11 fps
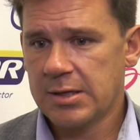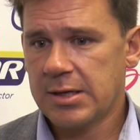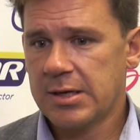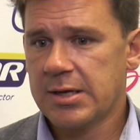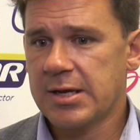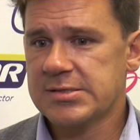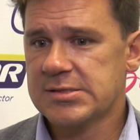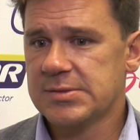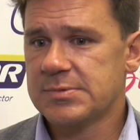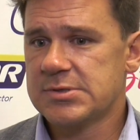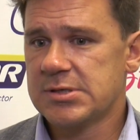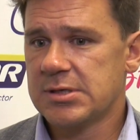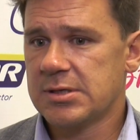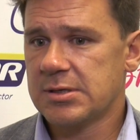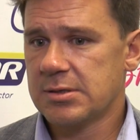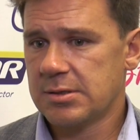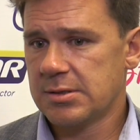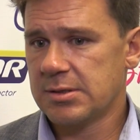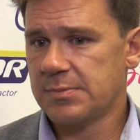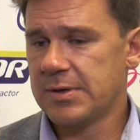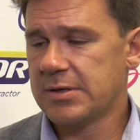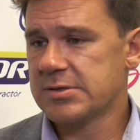get accustomed to the
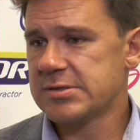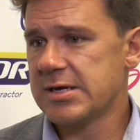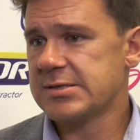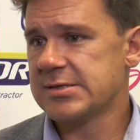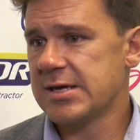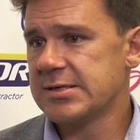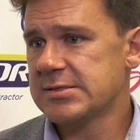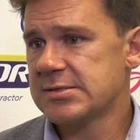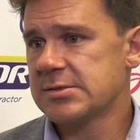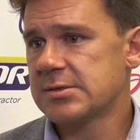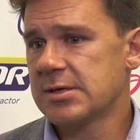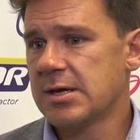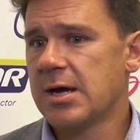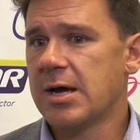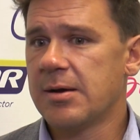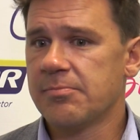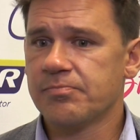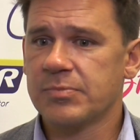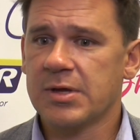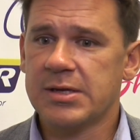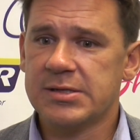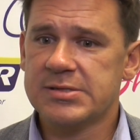bigger size ice um,
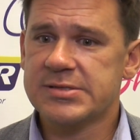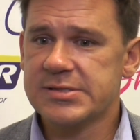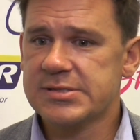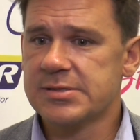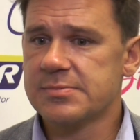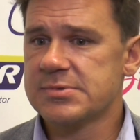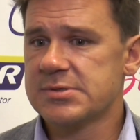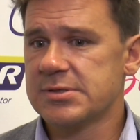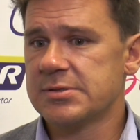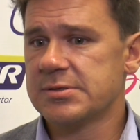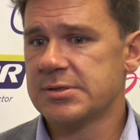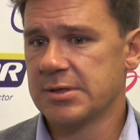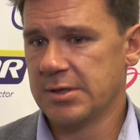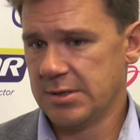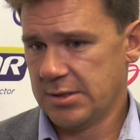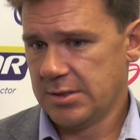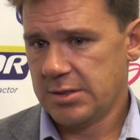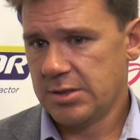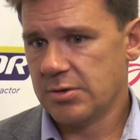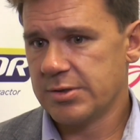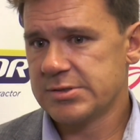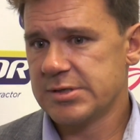and the systems. And, you
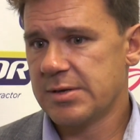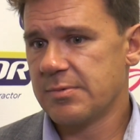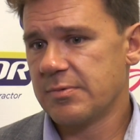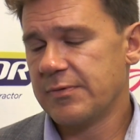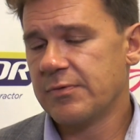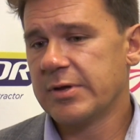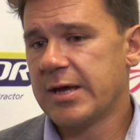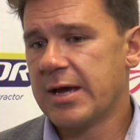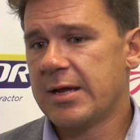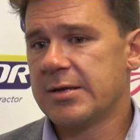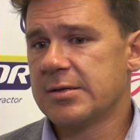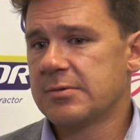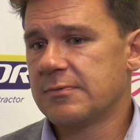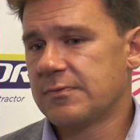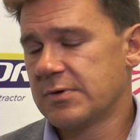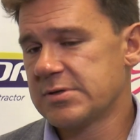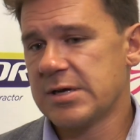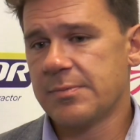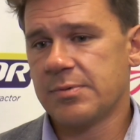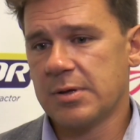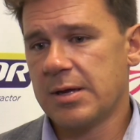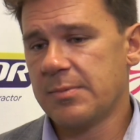know, there's a number, we've only had, for
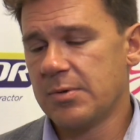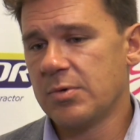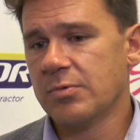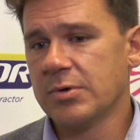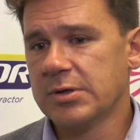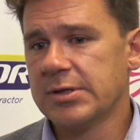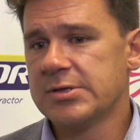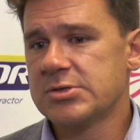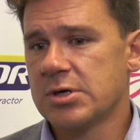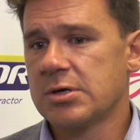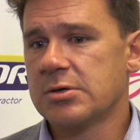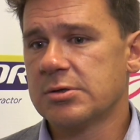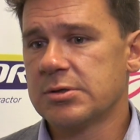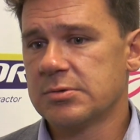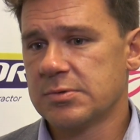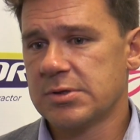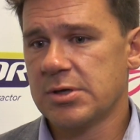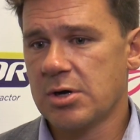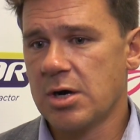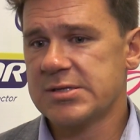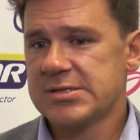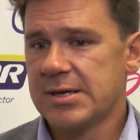example, I mean, we really struggled with the
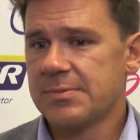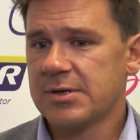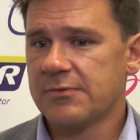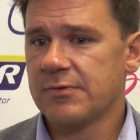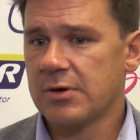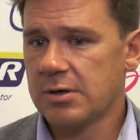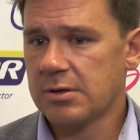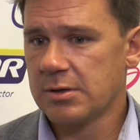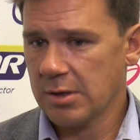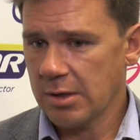concept of our